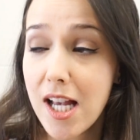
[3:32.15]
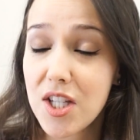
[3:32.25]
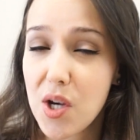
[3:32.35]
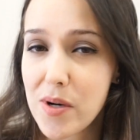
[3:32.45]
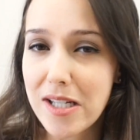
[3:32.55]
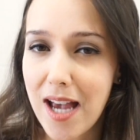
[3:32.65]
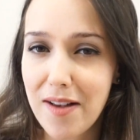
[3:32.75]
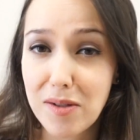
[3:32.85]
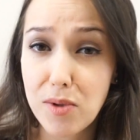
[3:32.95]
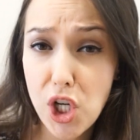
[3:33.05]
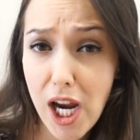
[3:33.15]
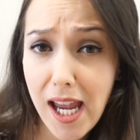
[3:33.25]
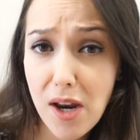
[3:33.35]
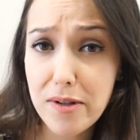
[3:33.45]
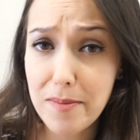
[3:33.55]
So I wanted to have some
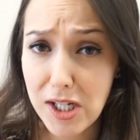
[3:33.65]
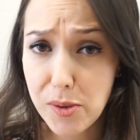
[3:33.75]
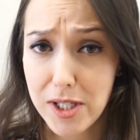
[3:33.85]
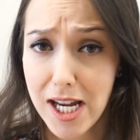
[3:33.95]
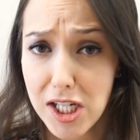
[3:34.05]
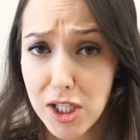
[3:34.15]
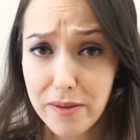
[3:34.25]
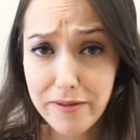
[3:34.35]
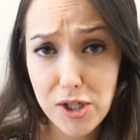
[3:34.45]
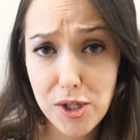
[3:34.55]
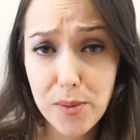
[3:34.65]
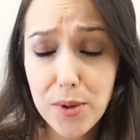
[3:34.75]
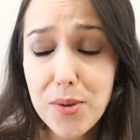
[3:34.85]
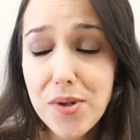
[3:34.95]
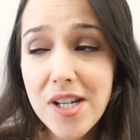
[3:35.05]
chicken with mashed potato and
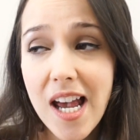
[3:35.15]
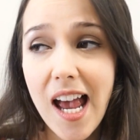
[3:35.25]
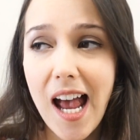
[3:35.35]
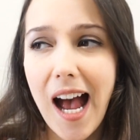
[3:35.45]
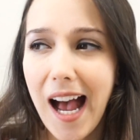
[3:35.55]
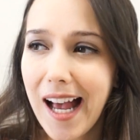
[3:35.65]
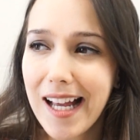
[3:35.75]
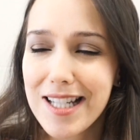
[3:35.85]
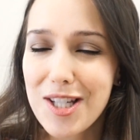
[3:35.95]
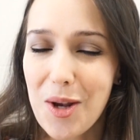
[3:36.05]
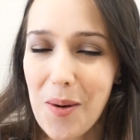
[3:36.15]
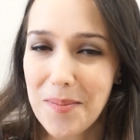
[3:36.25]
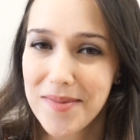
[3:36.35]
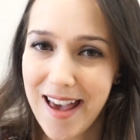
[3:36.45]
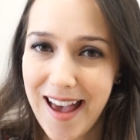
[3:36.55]
vegetables, and so
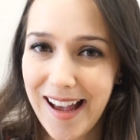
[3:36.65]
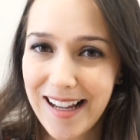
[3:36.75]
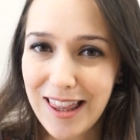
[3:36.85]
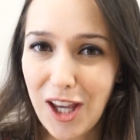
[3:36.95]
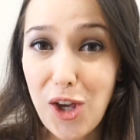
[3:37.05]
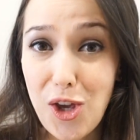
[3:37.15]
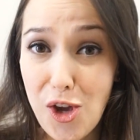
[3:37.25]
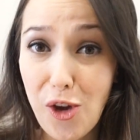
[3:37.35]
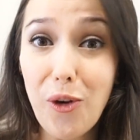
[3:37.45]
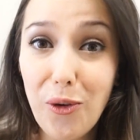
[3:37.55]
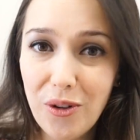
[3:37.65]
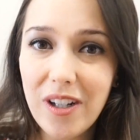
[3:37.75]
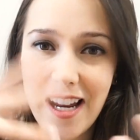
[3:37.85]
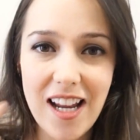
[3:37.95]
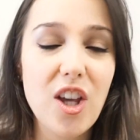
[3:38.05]
I'm there in the queue.